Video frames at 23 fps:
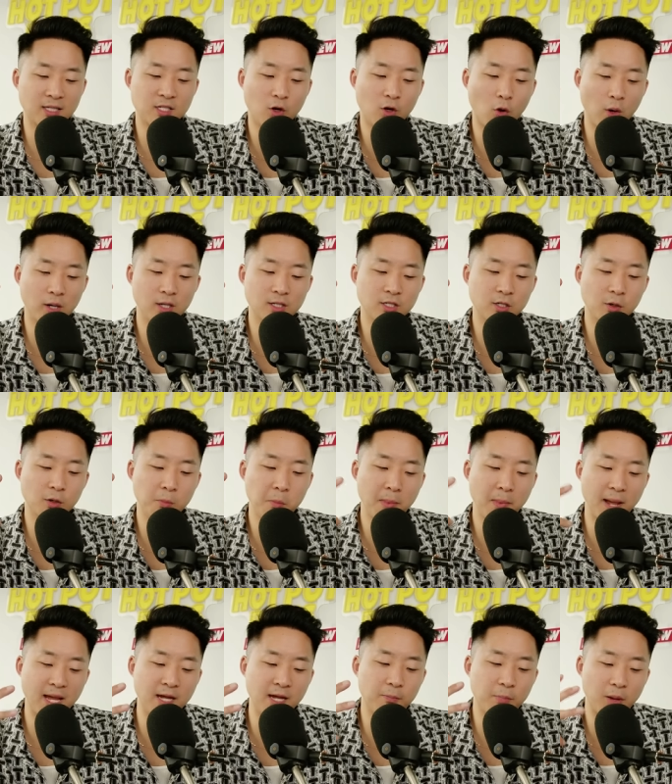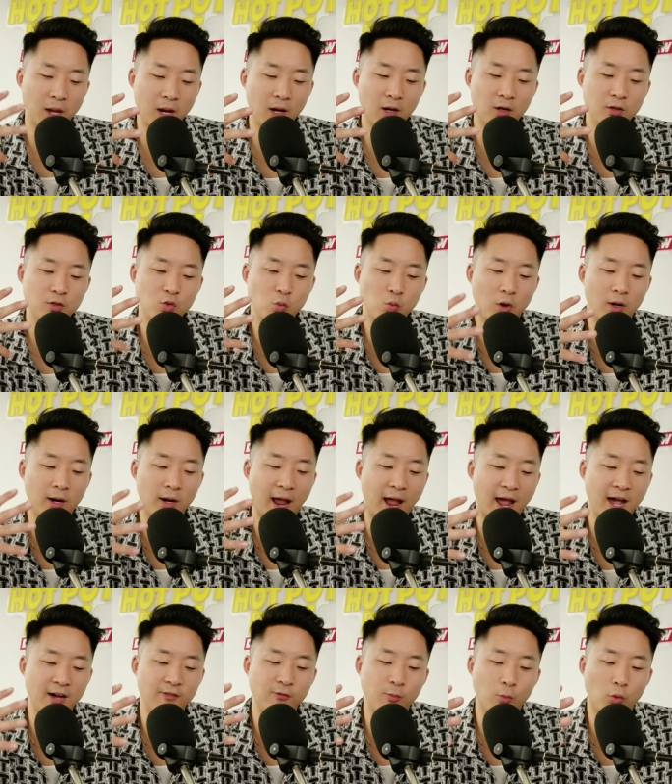going to make parents want to
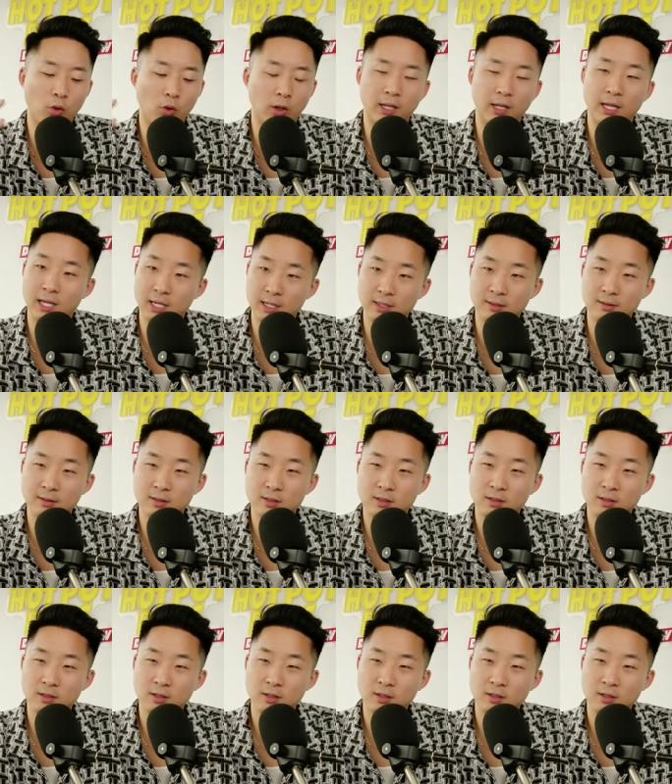have more kids?